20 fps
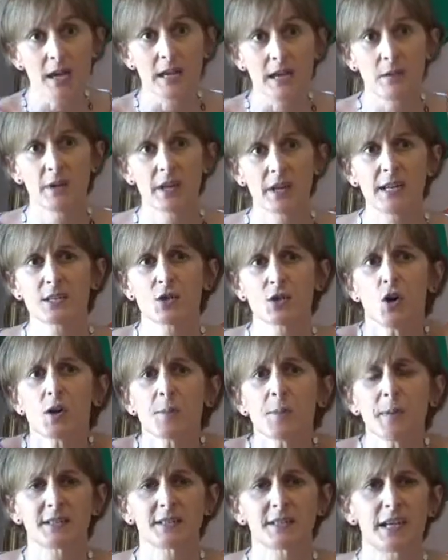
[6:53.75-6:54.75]
And when I talk
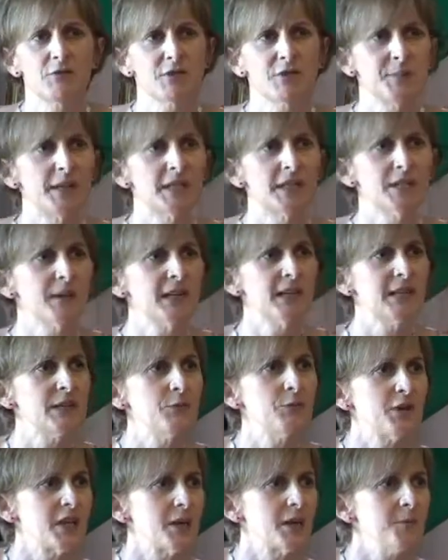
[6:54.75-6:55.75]
about state responsibility,
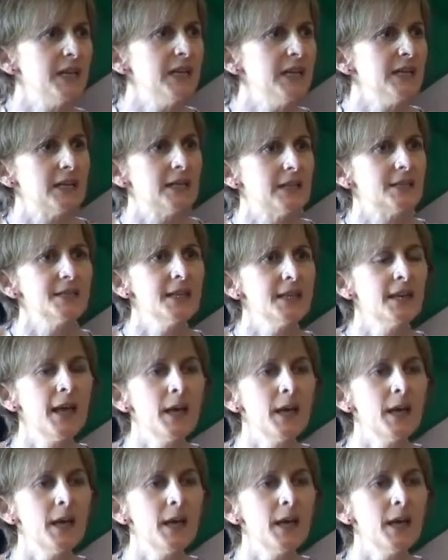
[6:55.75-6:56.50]
what I mean is,